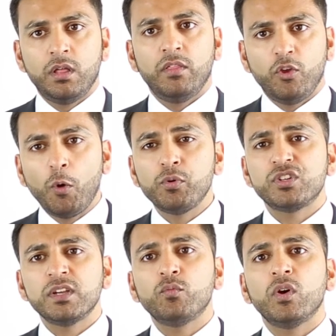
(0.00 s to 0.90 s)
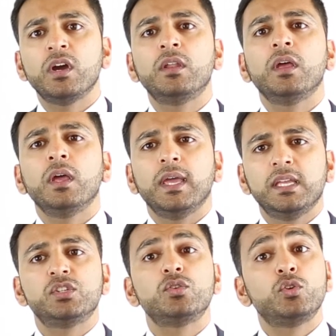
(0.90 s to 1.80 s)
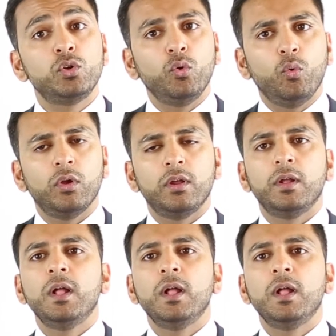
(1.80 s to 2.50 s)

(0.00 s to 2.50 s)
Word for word: The operative word is to.